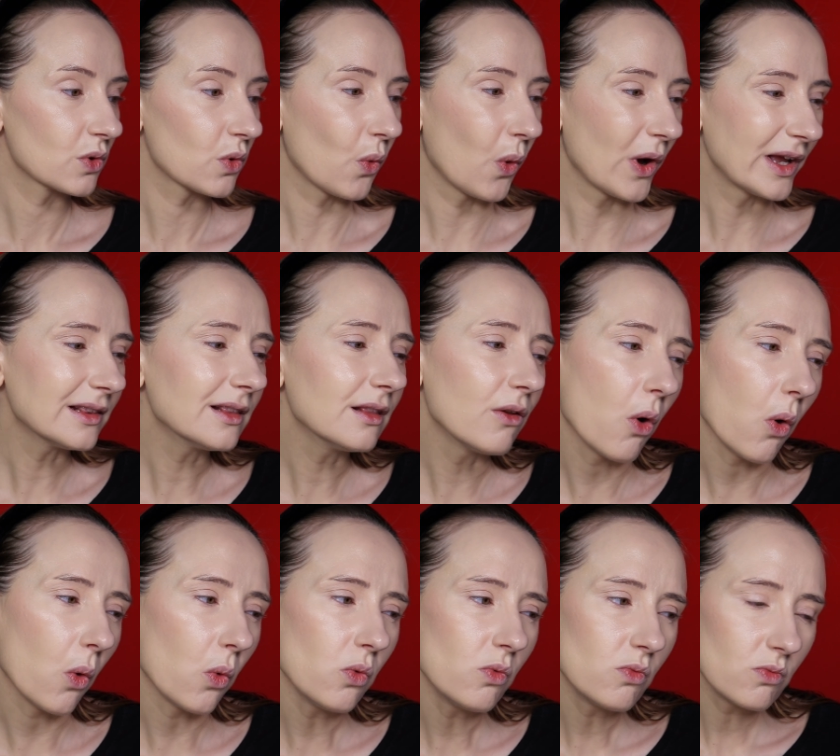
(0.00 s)
quite
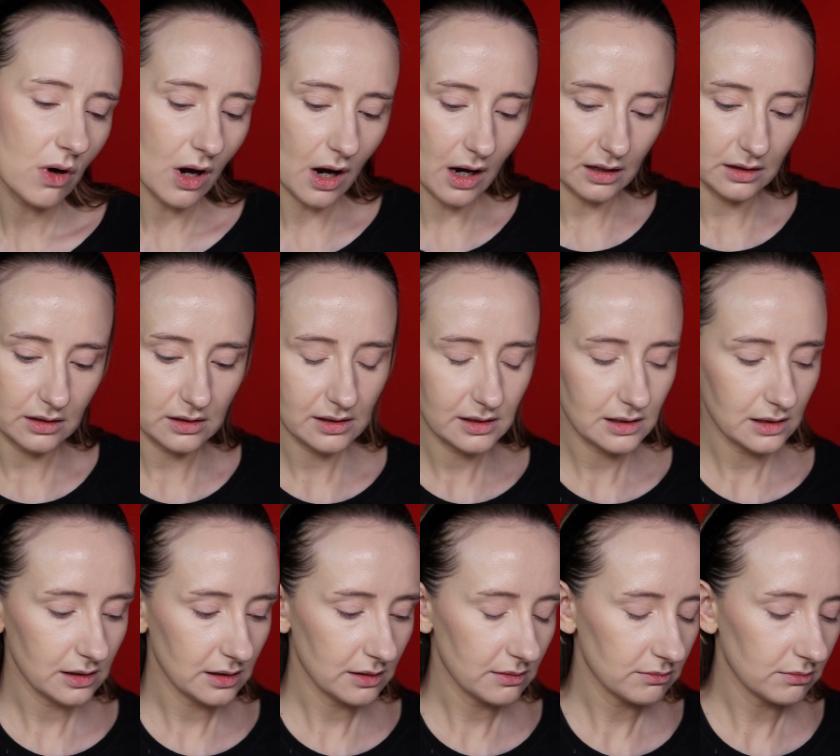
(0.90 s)
low,
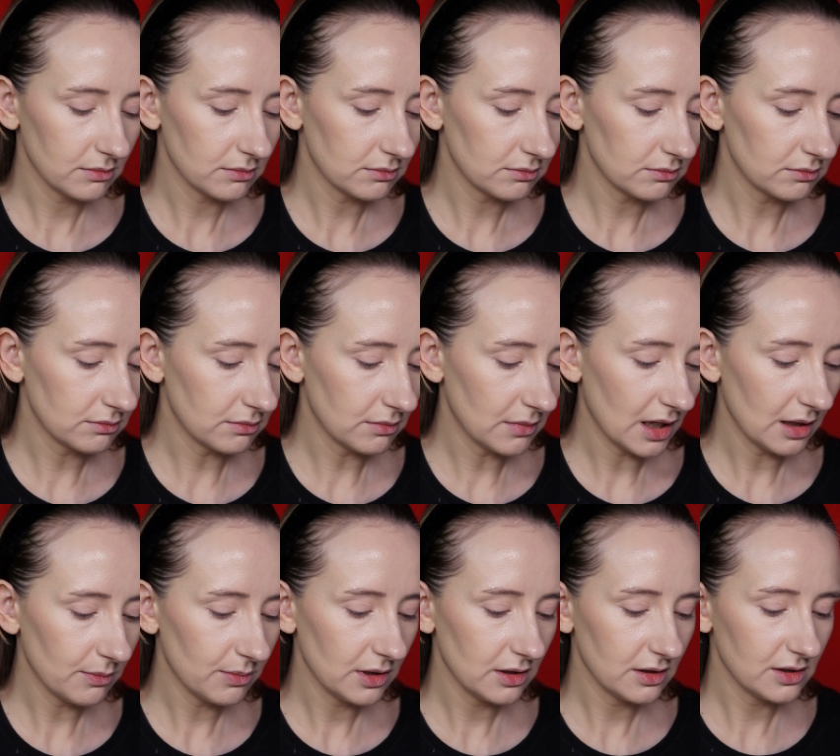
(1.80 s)
honestly.
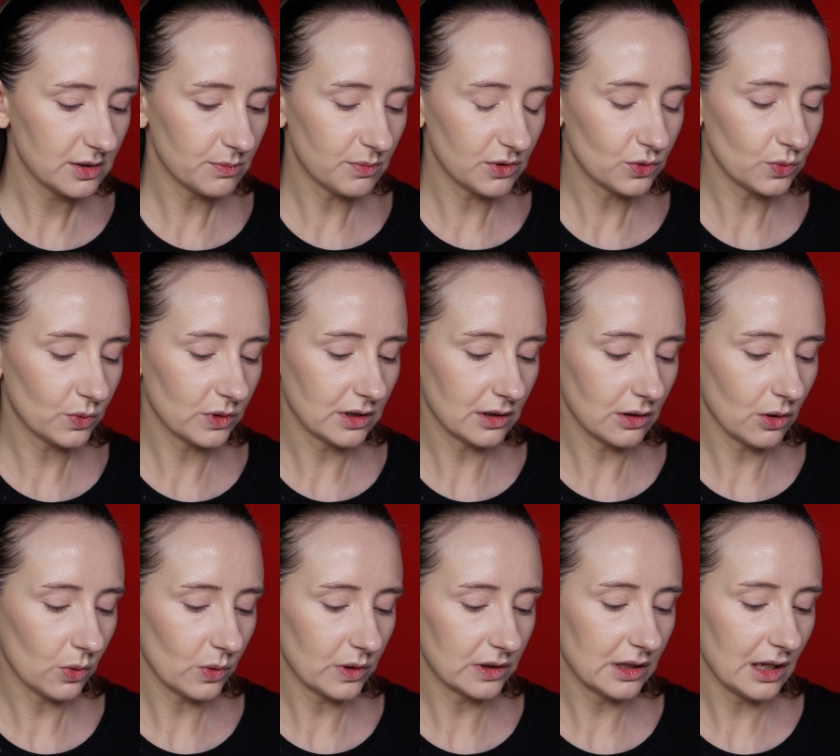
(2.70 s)
Maybe it's between
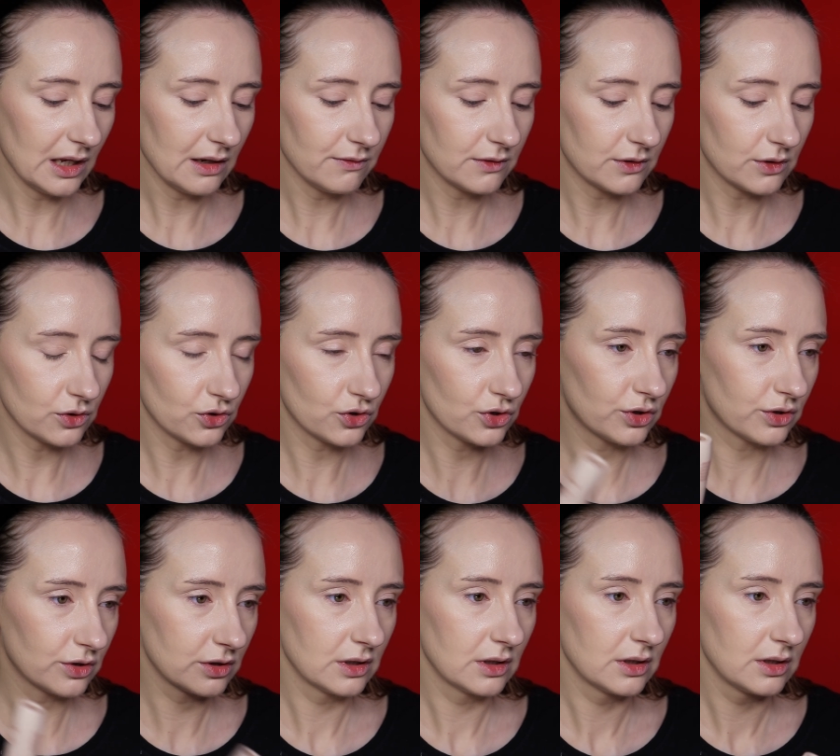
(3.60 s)
low and
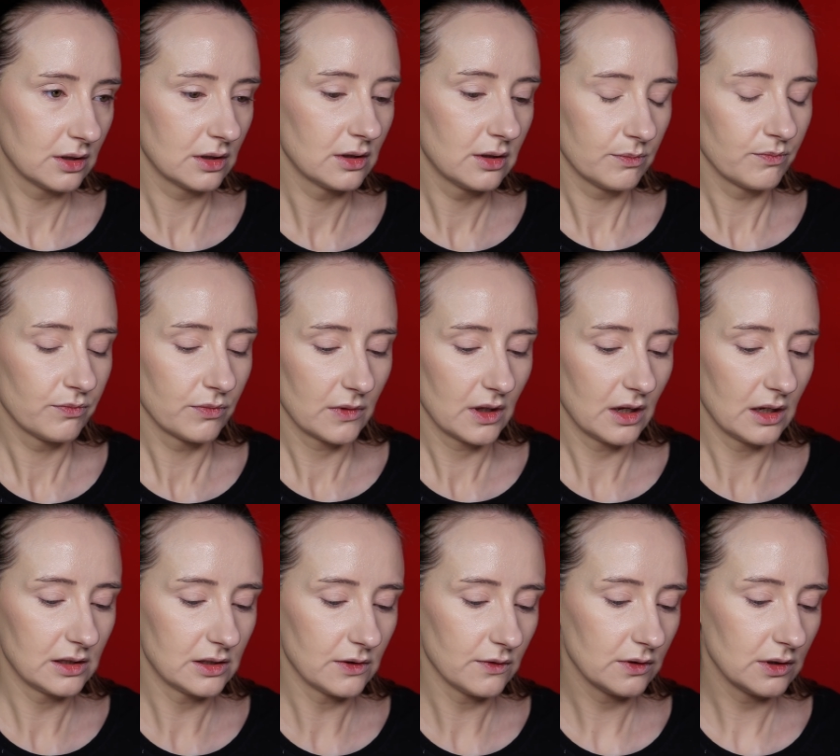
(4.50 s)
average.
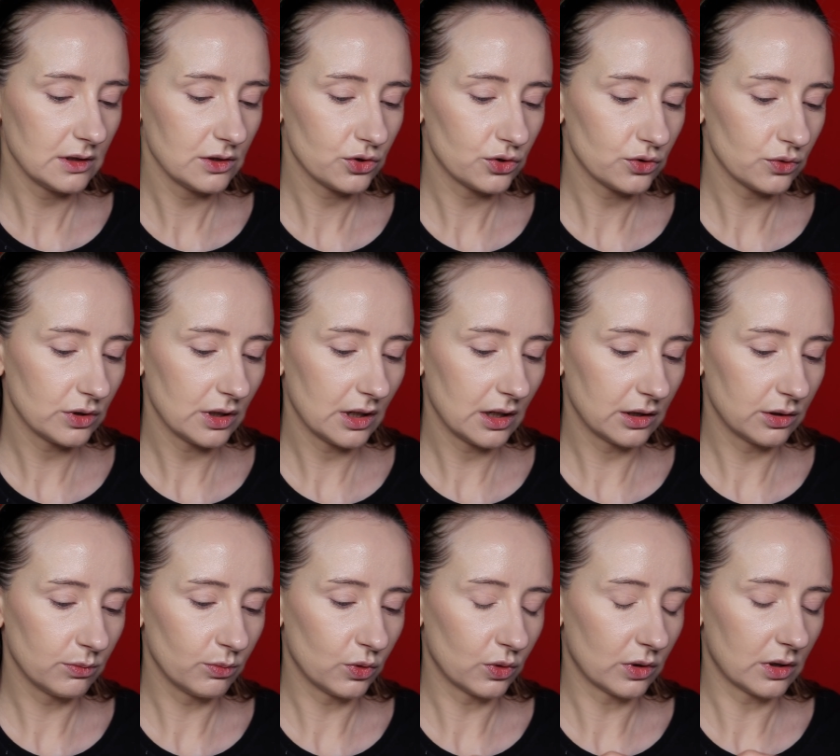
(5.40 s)
I definitely should
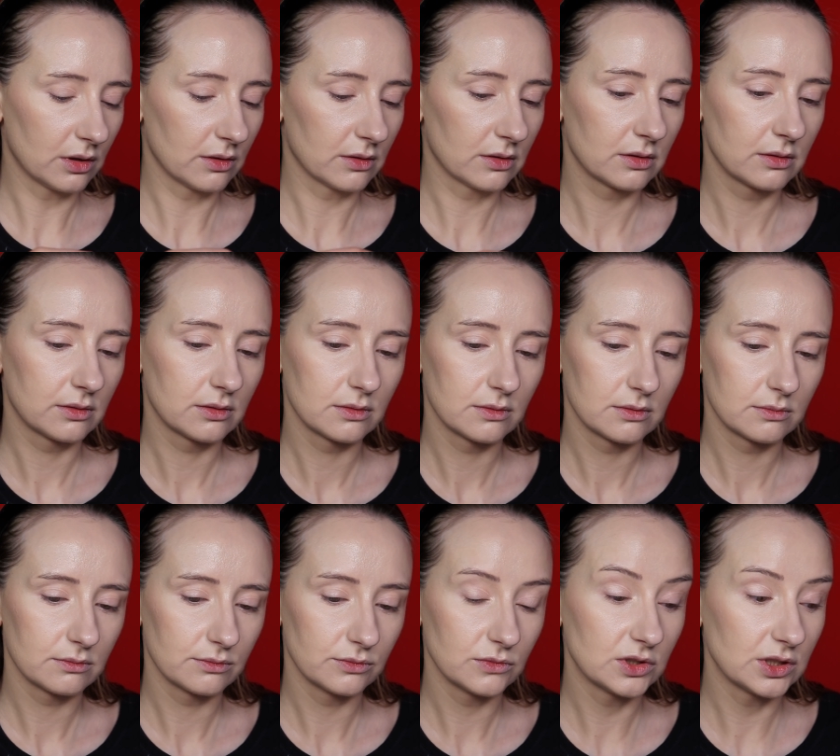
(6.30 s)
add more.
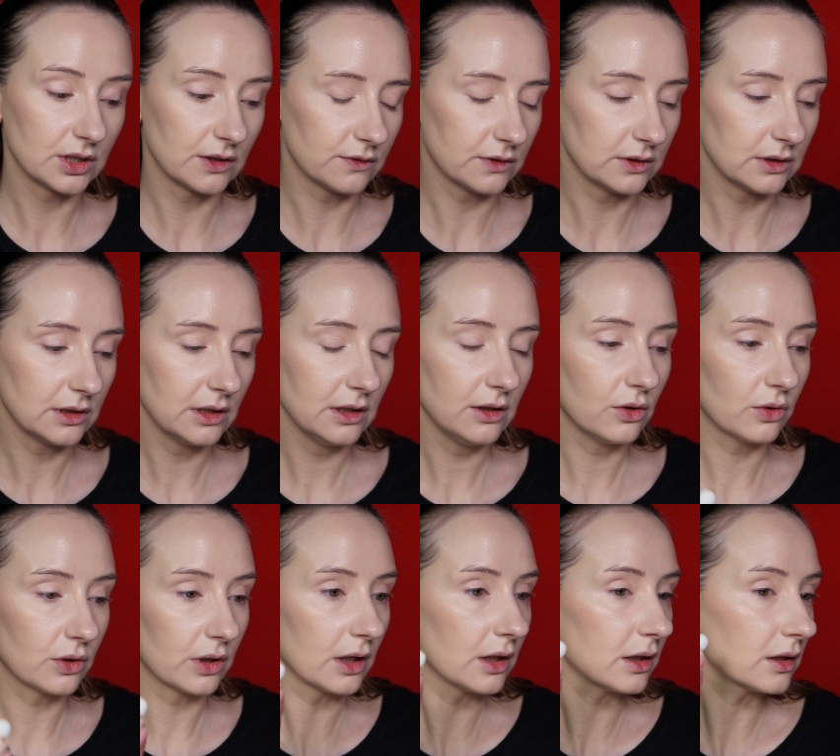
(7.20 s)
Definitely.
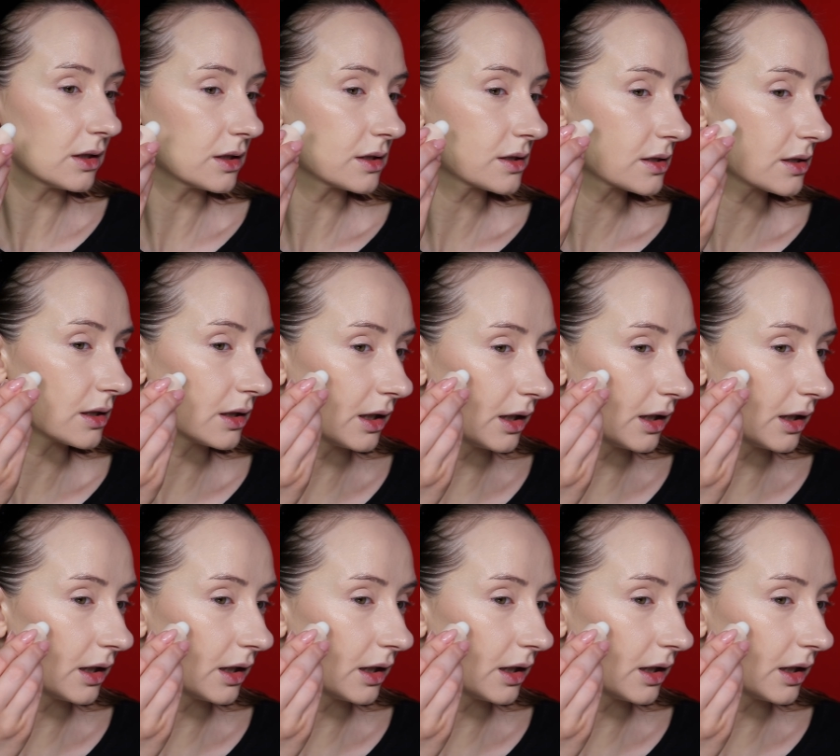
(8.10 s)
Okay, let's